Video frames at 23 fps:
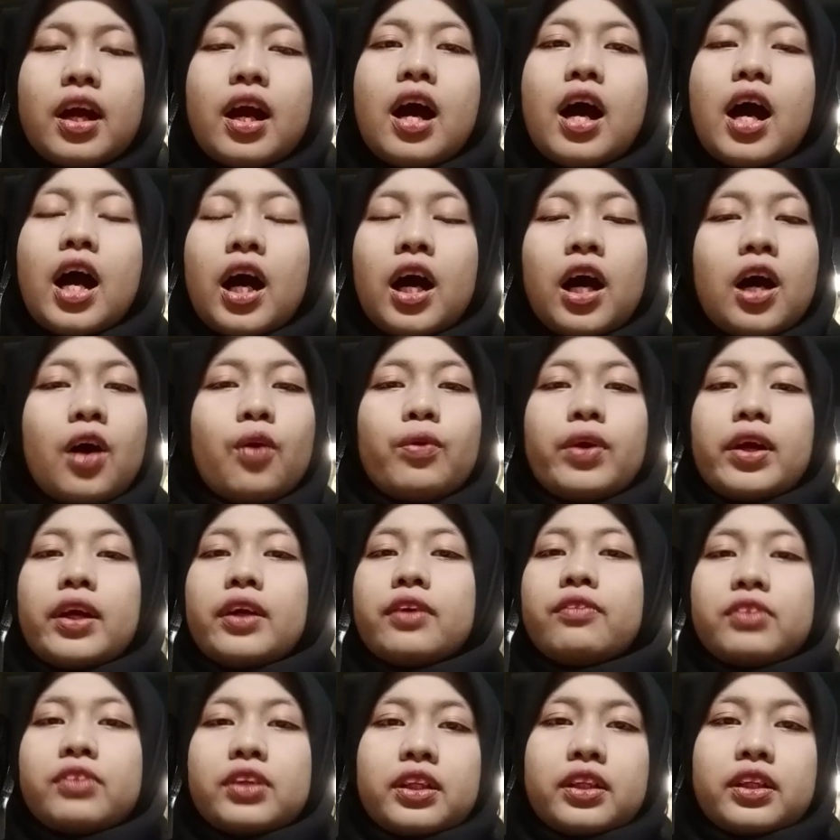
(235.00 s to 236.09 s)

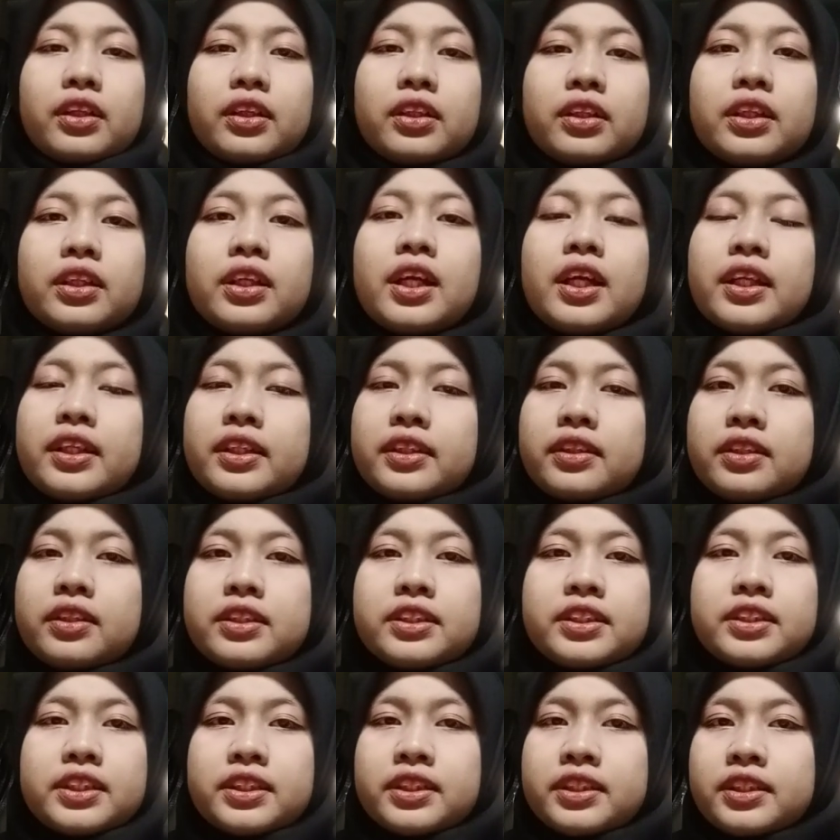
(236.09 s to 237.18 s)
However, the
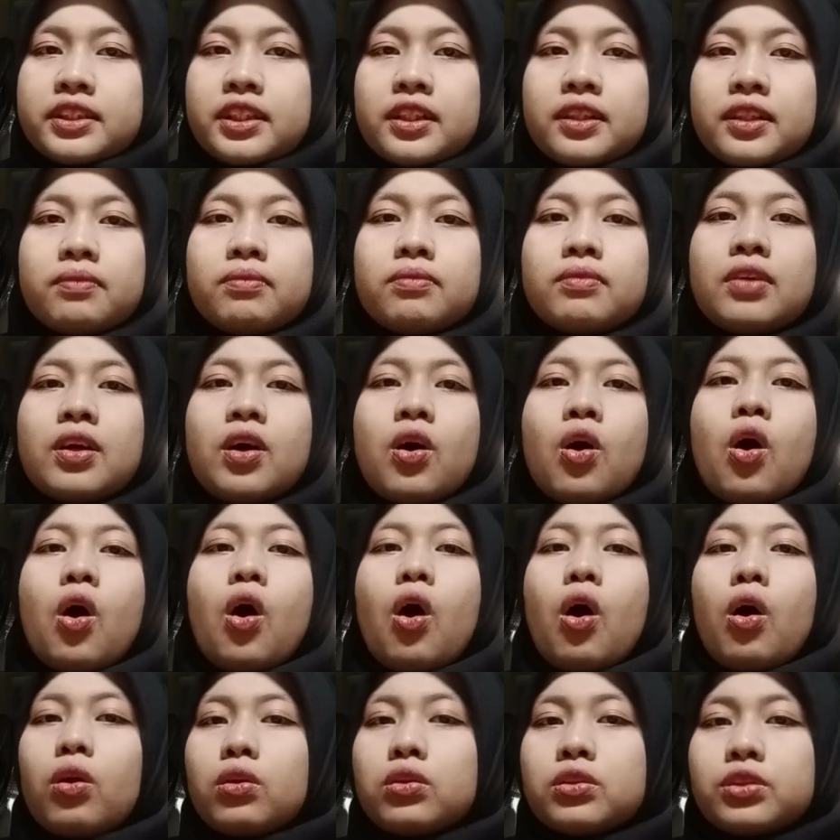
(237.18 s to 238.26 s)
system
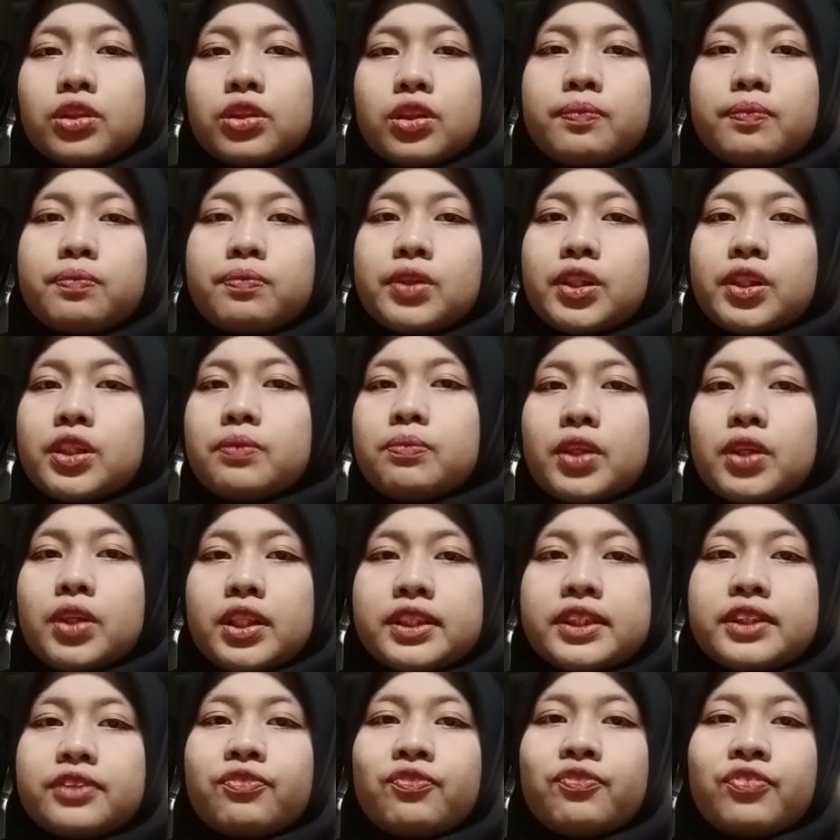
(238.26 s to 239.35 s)
also promotes
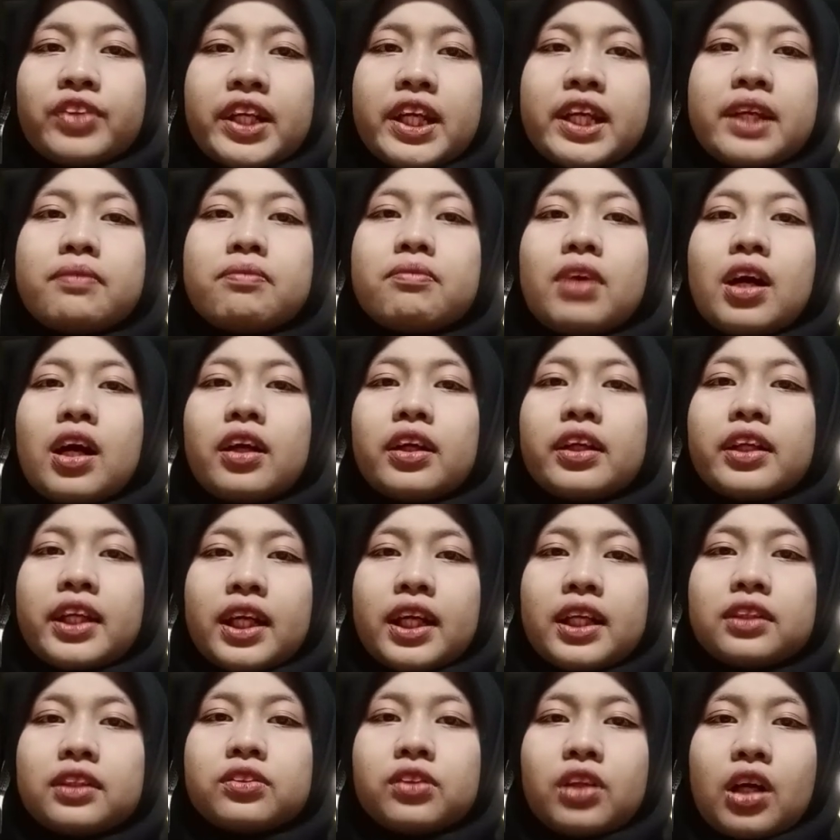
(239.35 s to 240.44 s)
free
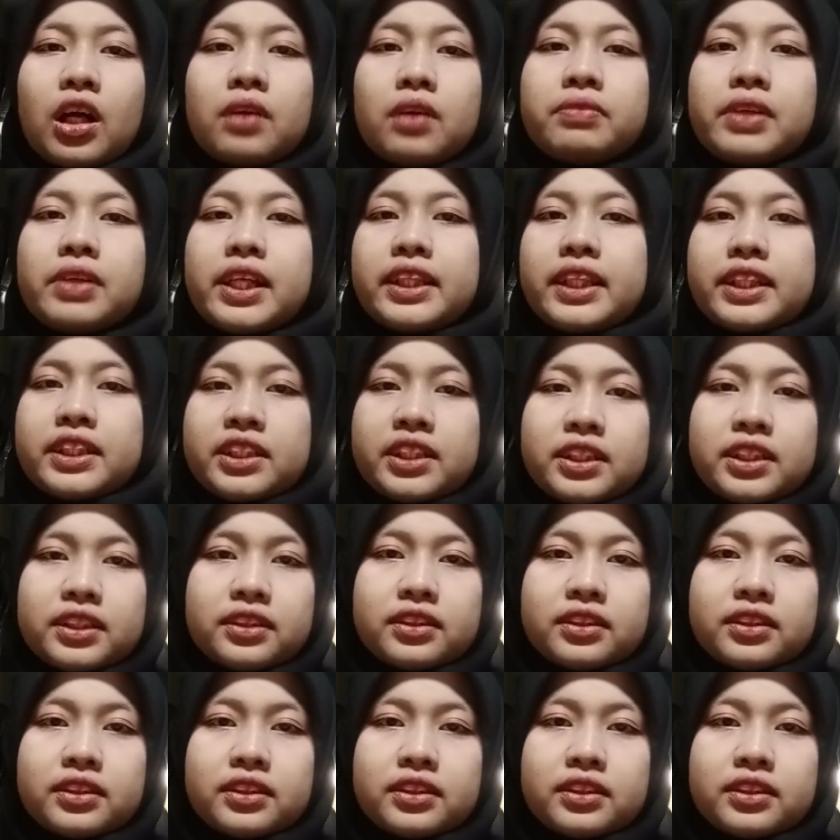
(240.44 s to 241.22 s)
market competition,